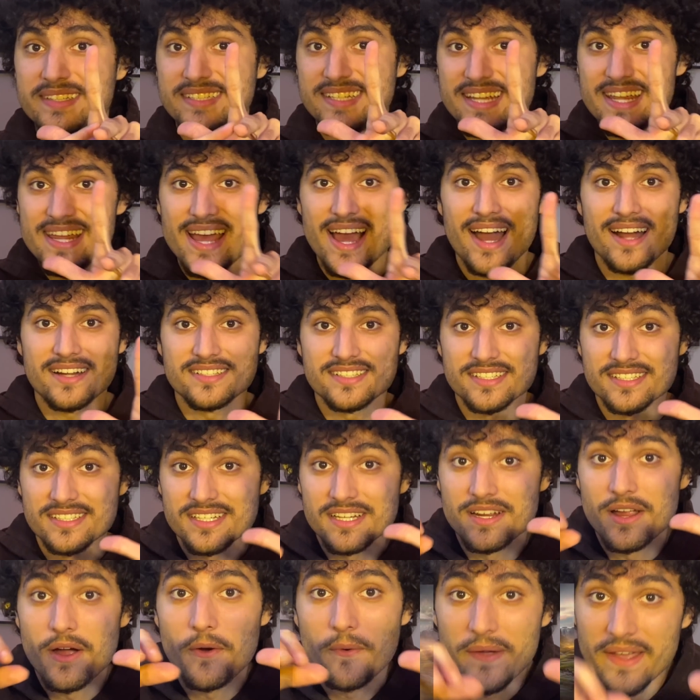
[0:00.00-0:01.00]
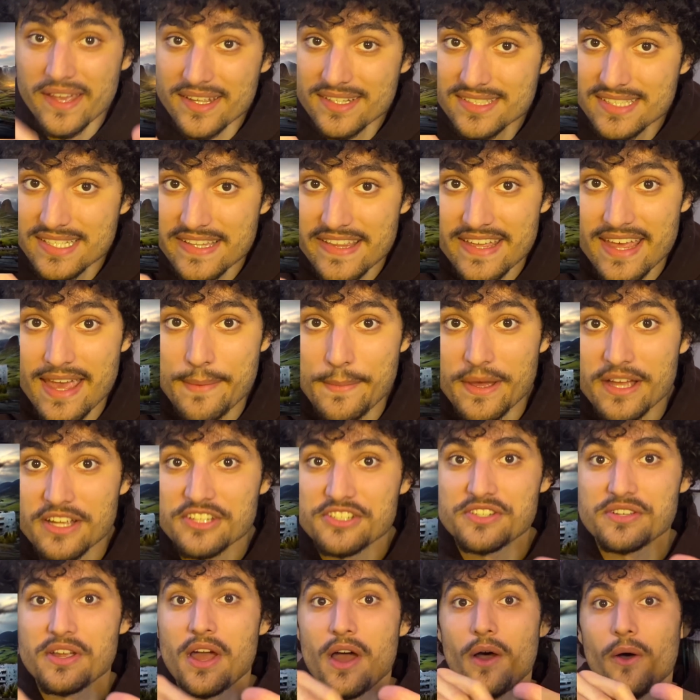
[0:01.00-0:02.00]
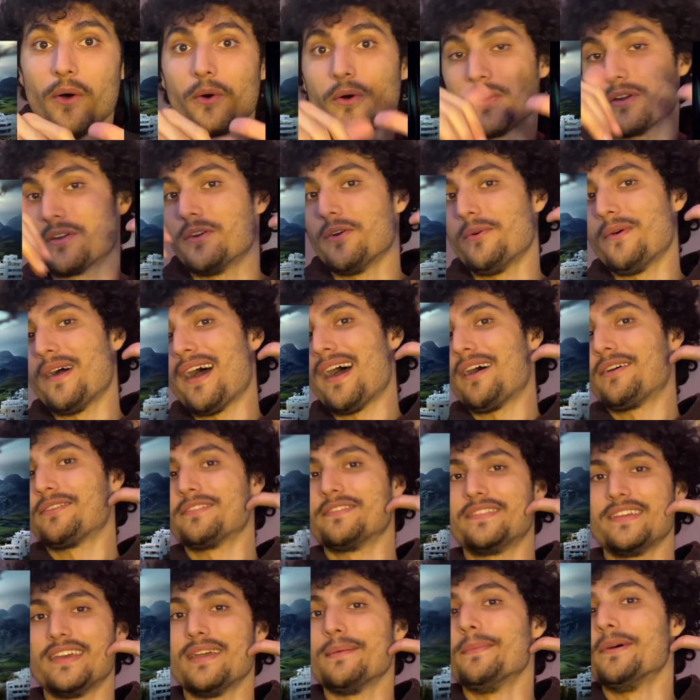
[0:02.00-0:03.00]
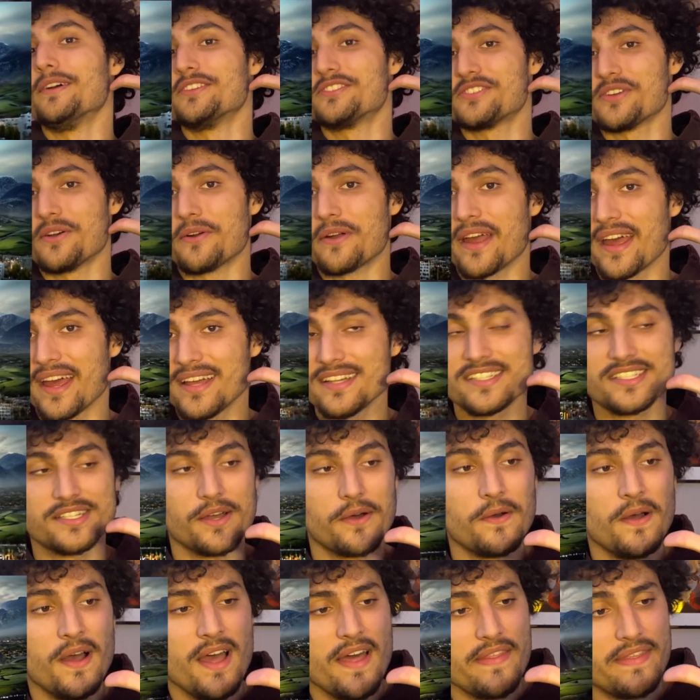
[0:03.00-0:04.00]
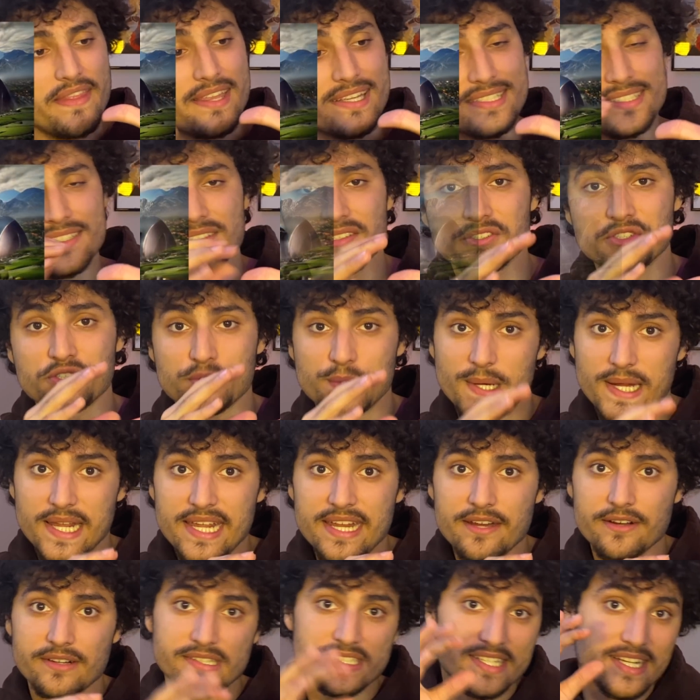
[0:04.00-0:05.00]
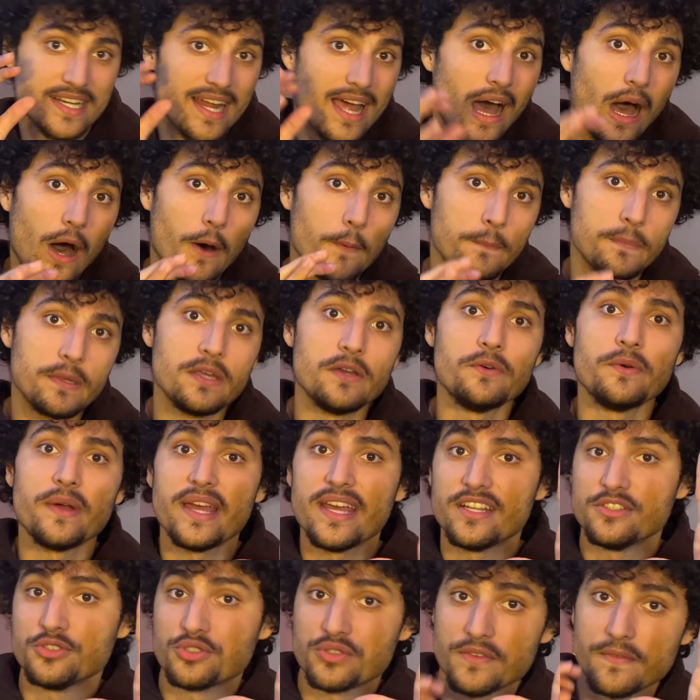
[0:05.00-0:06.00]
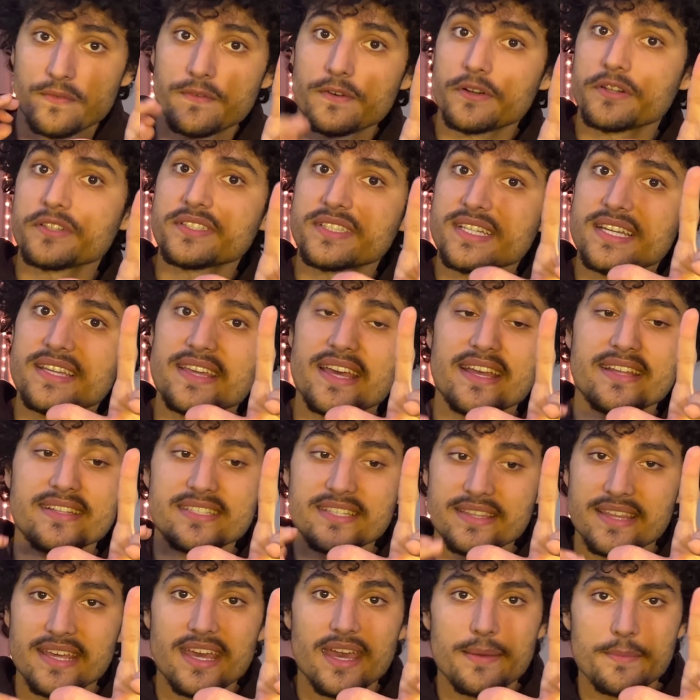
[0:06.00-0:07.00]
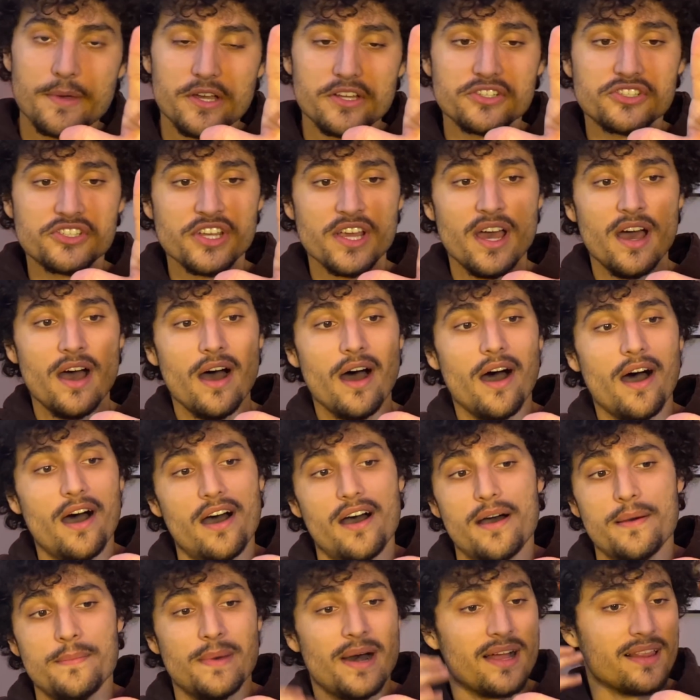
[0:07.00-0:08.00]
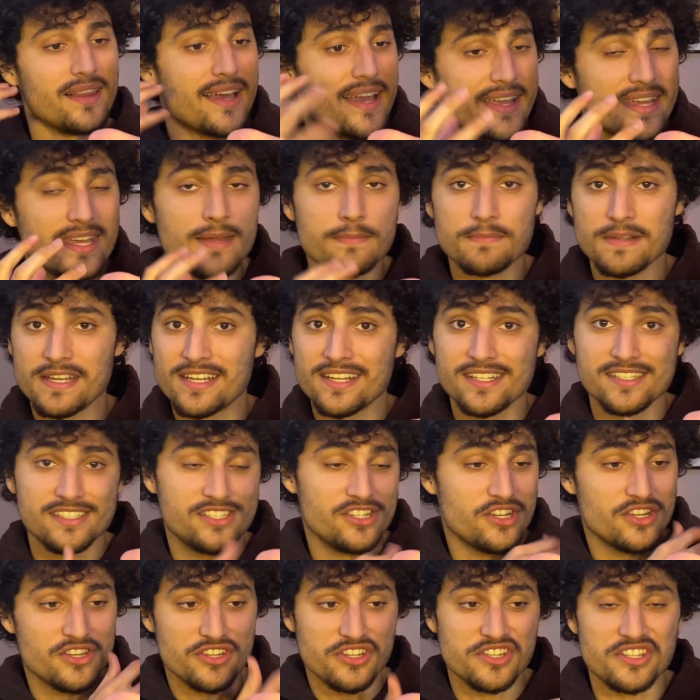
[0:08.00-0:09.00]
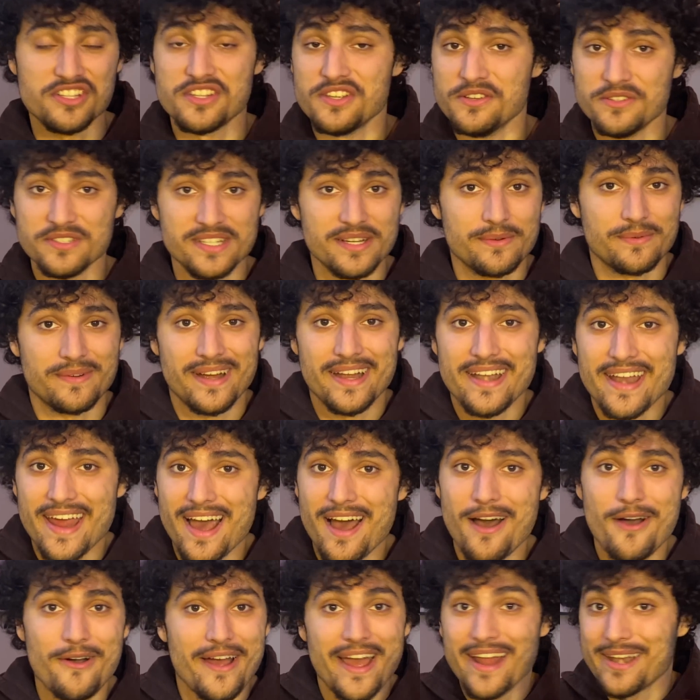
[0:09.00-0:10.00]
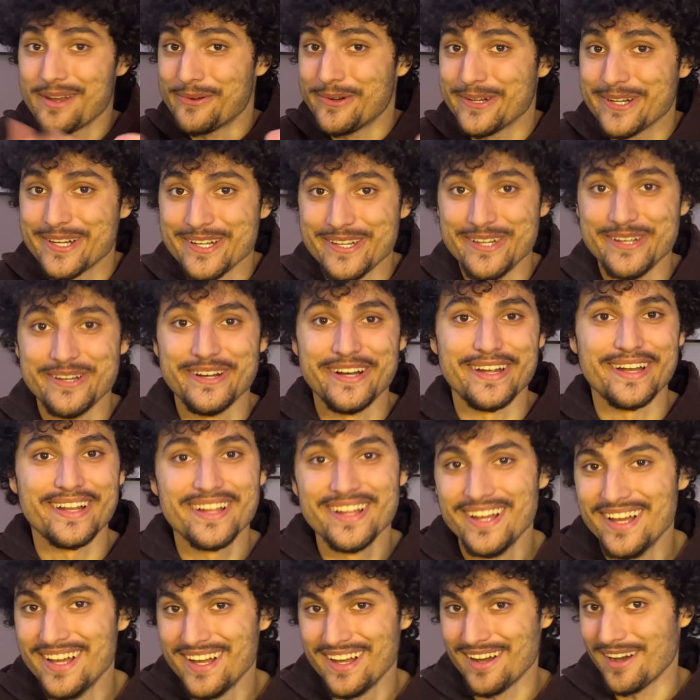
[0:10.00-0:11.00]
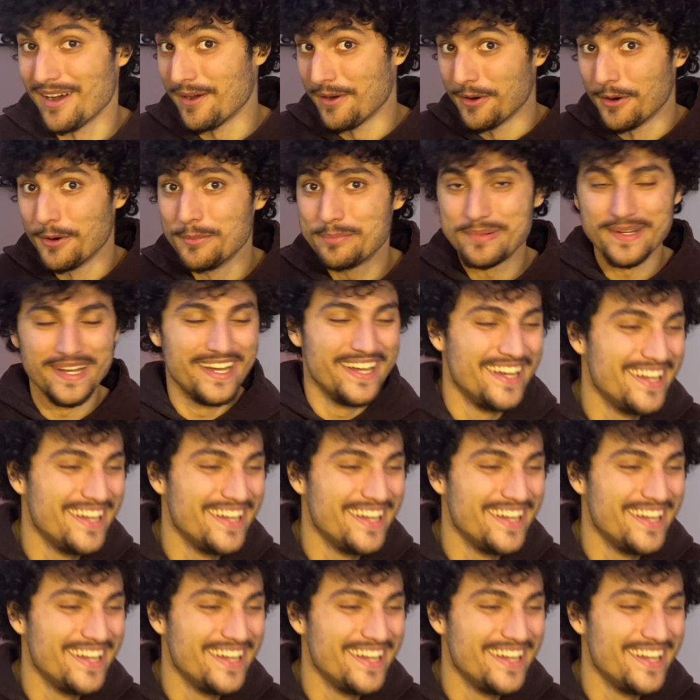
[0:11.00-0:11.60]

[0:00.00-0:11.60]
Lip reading: Z-axis to go into the image or go out of the image, okay? So this little trick here is gonna help you in traversing into the image. I like it because you can just use it right now. Anyone can do it, I hope.